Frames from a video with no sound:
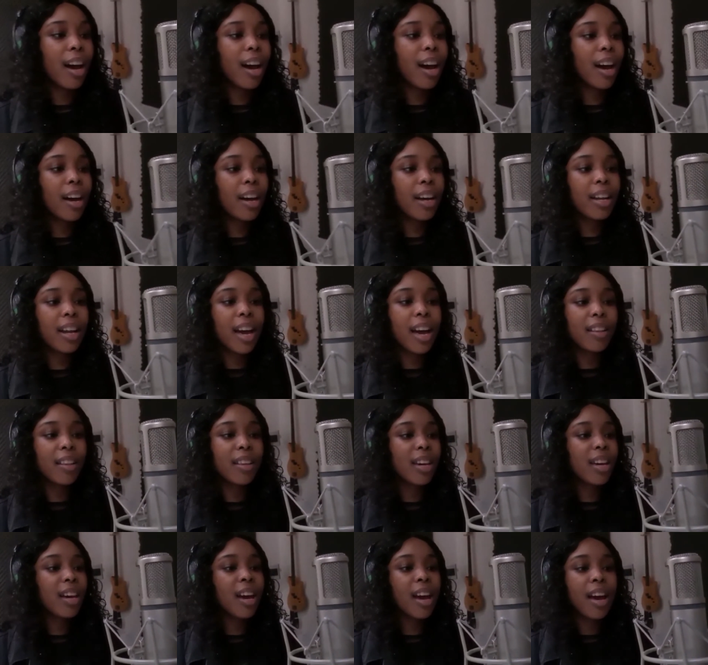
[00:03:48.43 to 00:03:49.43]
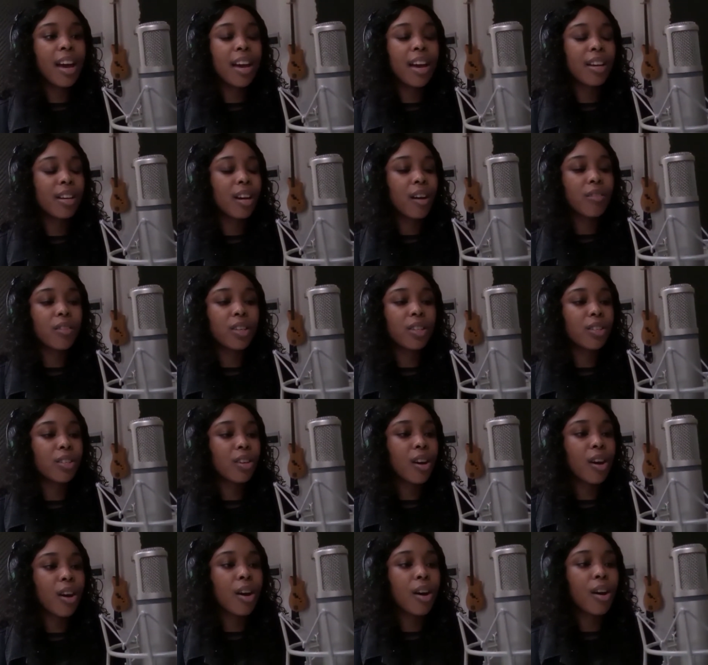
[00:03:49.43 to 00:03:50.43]
light at the end of
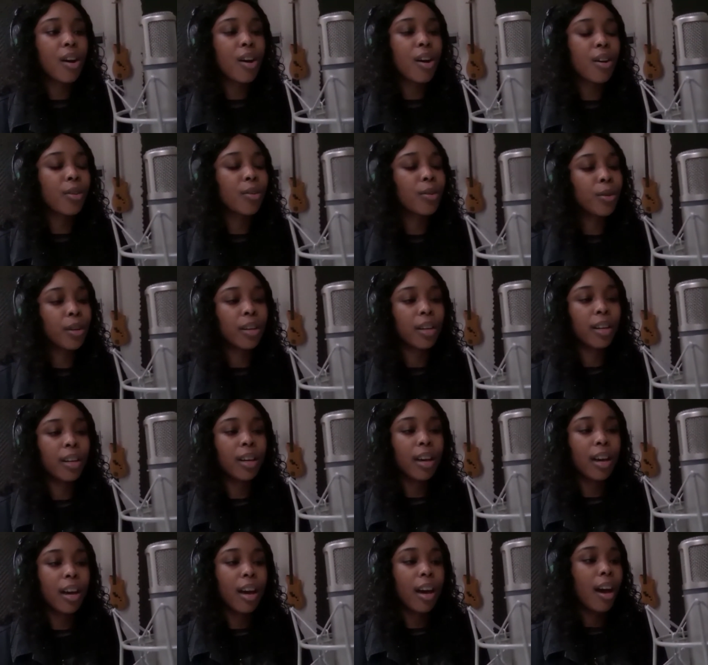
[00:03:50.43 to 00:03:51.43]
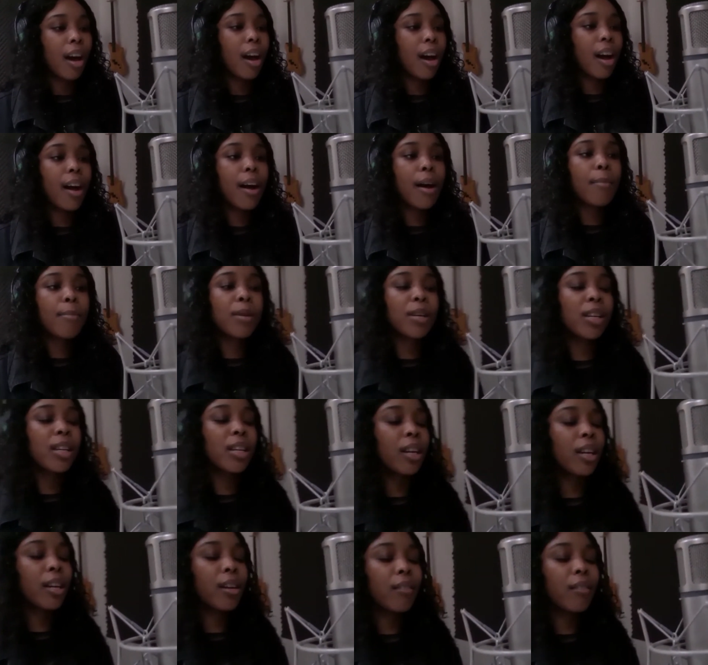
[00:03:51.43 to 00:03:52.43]
the tunnel. I
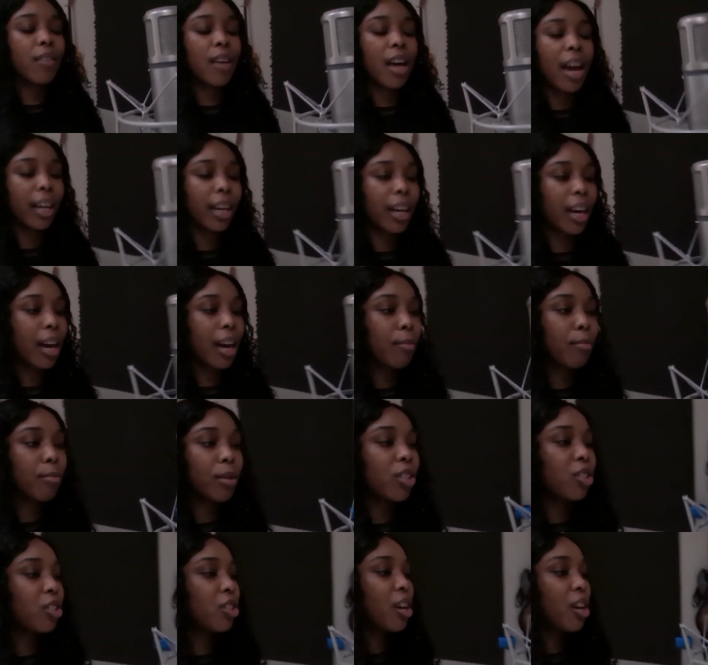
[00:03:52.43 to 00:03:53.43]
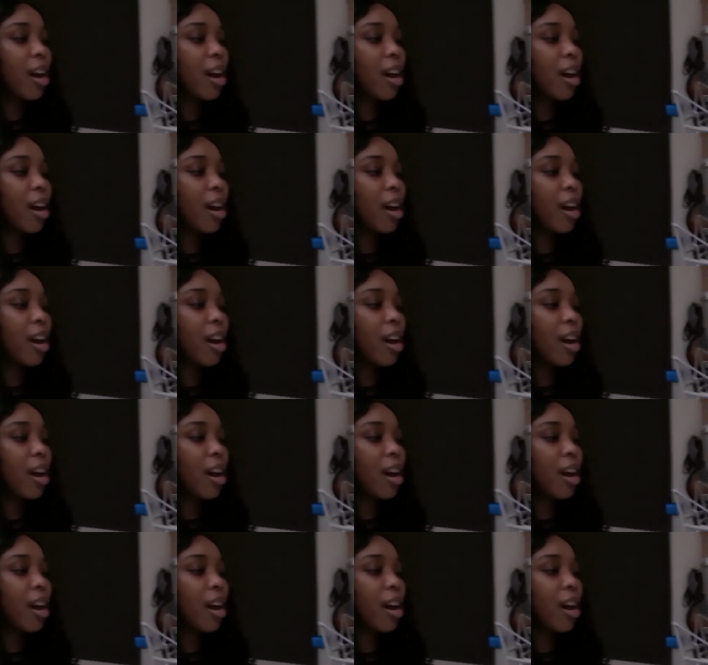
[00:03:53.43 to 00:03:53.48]
believe that can be